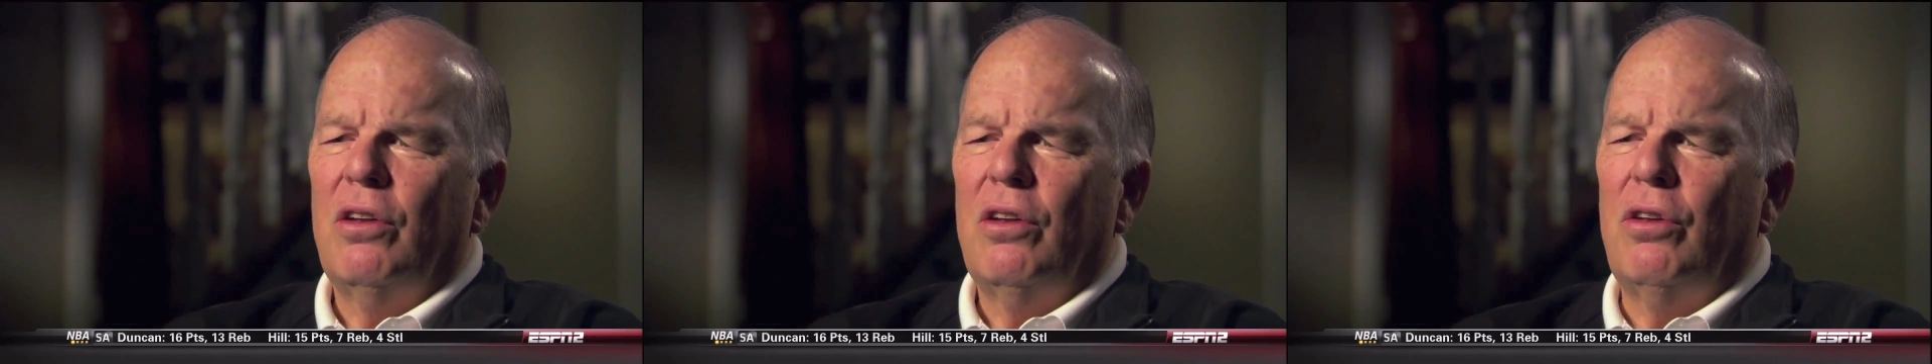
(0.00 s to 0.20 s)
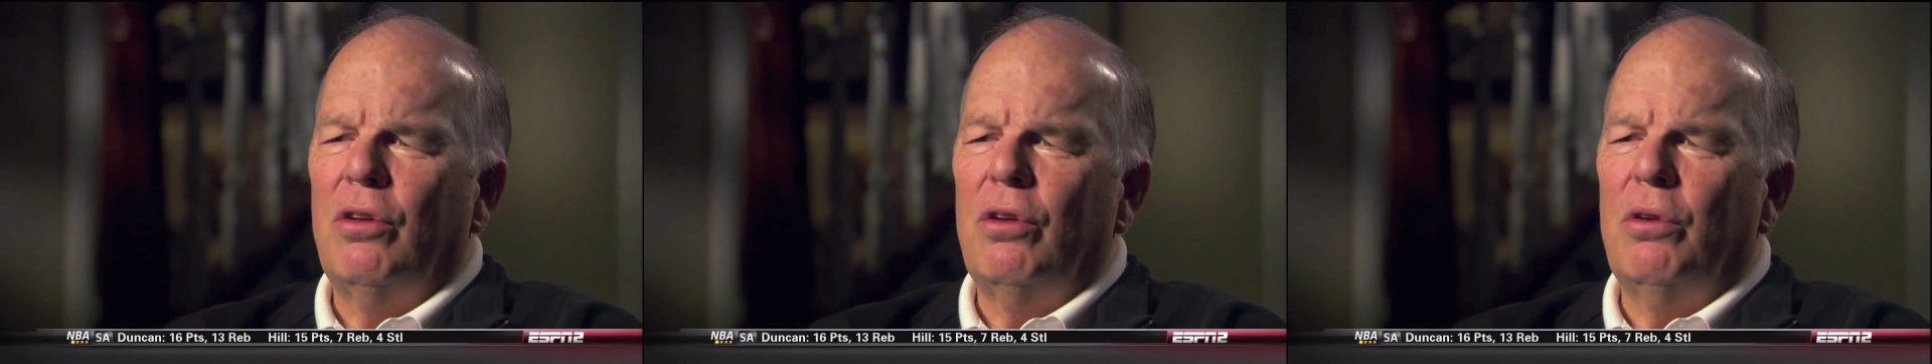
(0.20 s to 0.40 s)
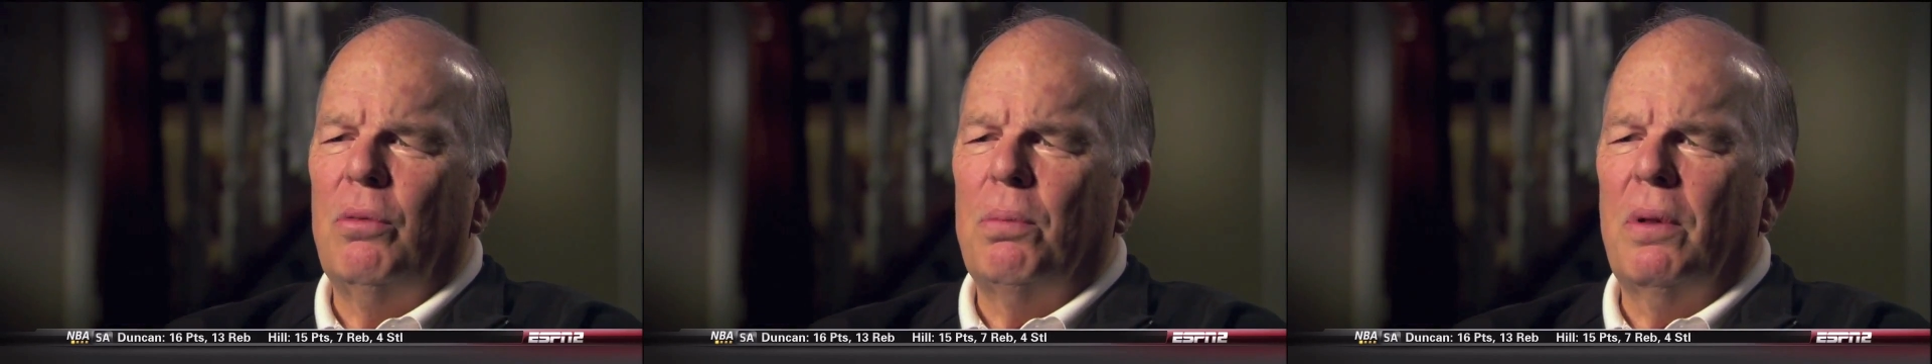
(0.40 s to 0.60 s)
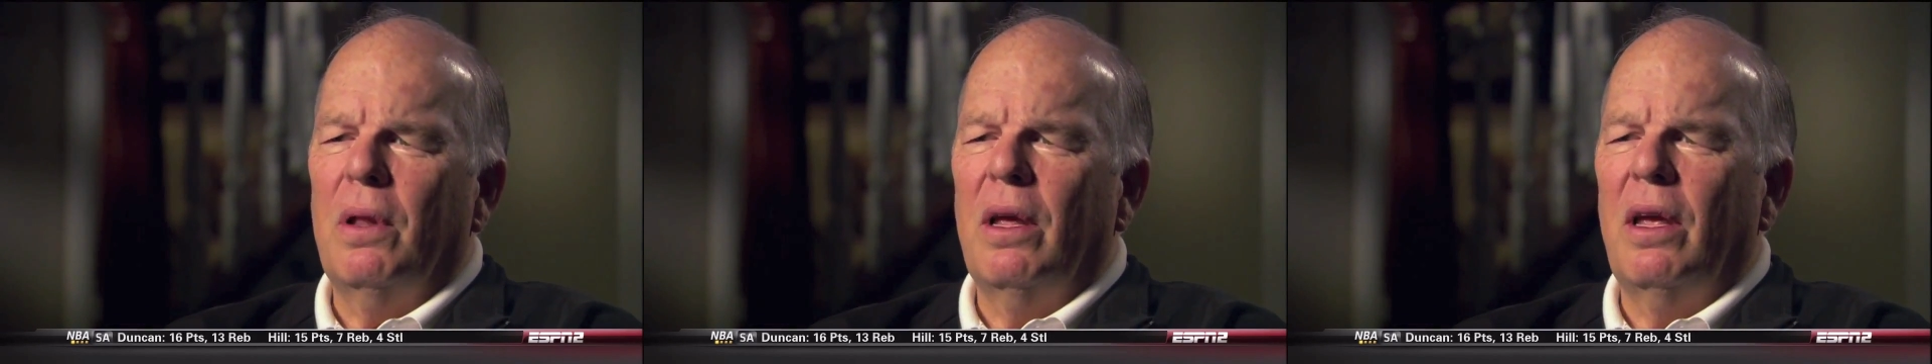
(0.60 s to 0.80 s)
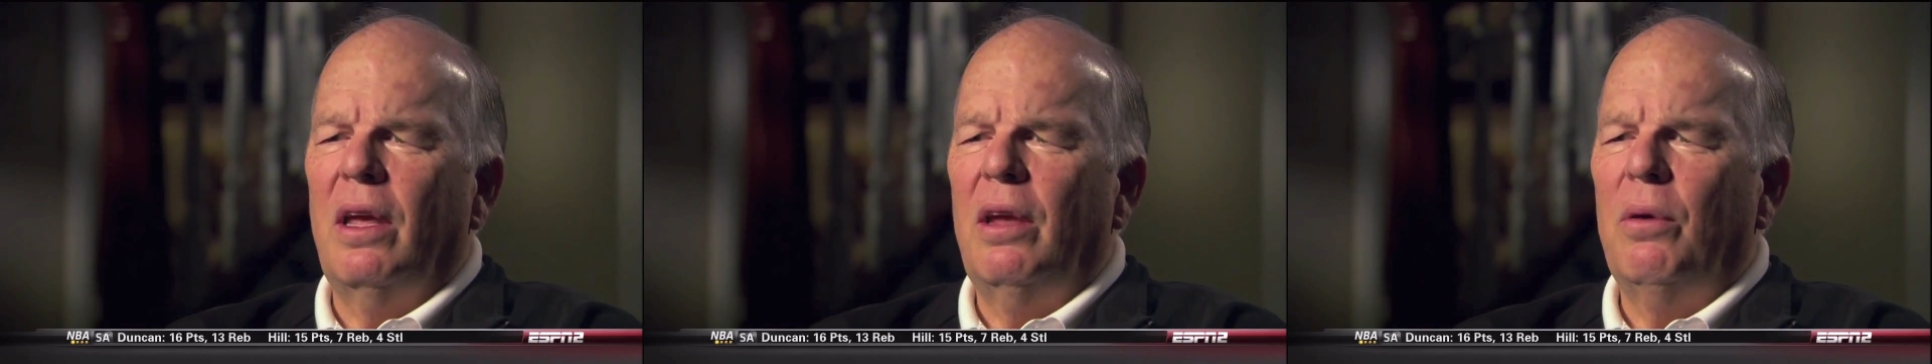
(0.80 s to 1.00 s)
to
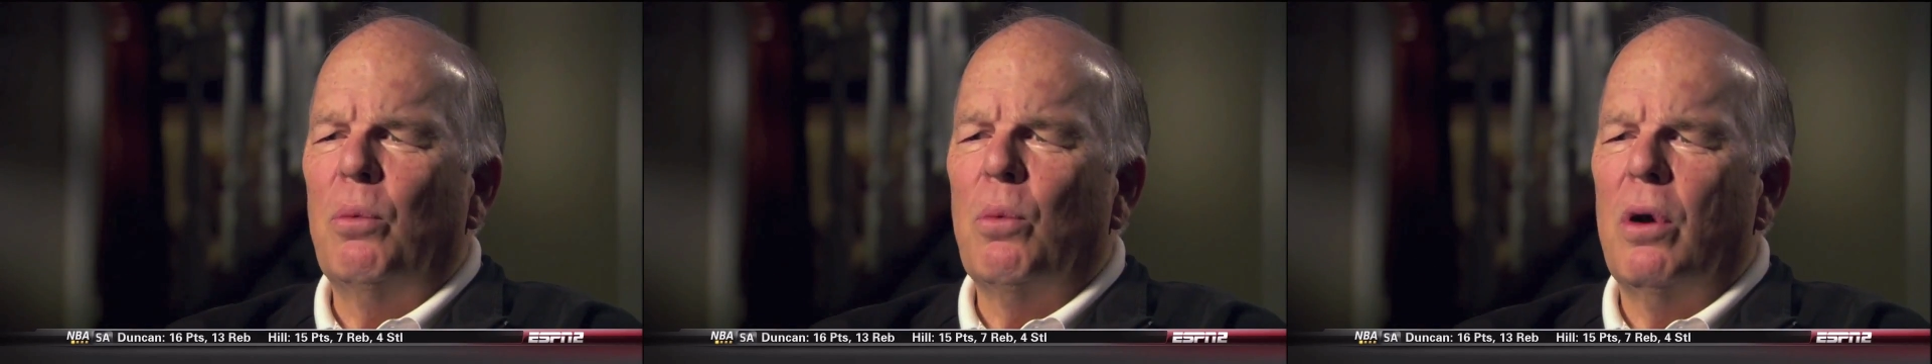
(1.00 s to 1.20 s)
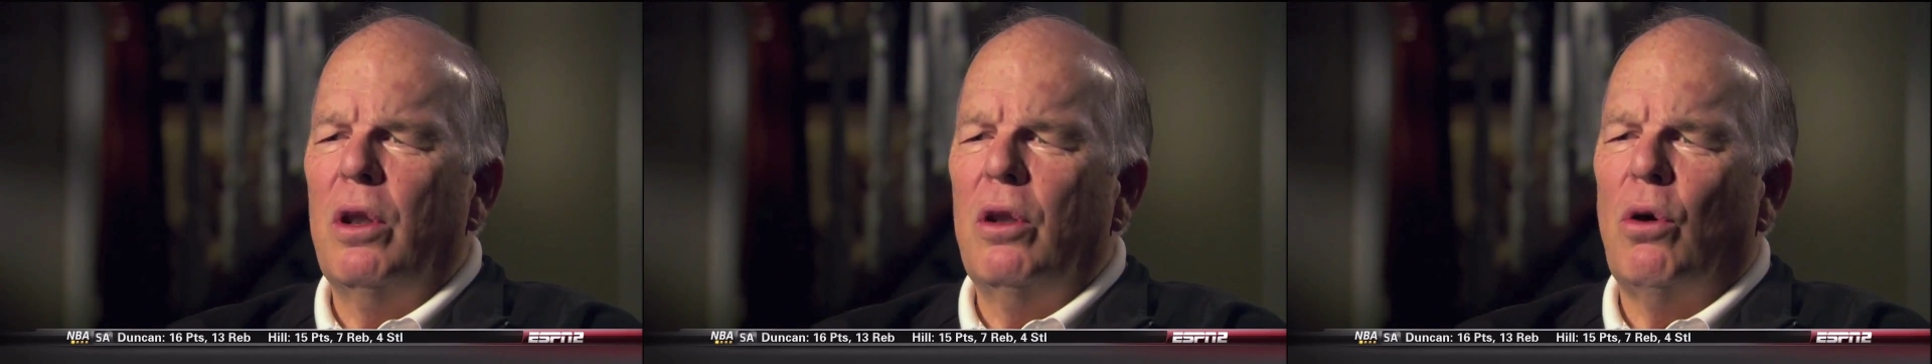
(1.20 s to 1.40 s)
play one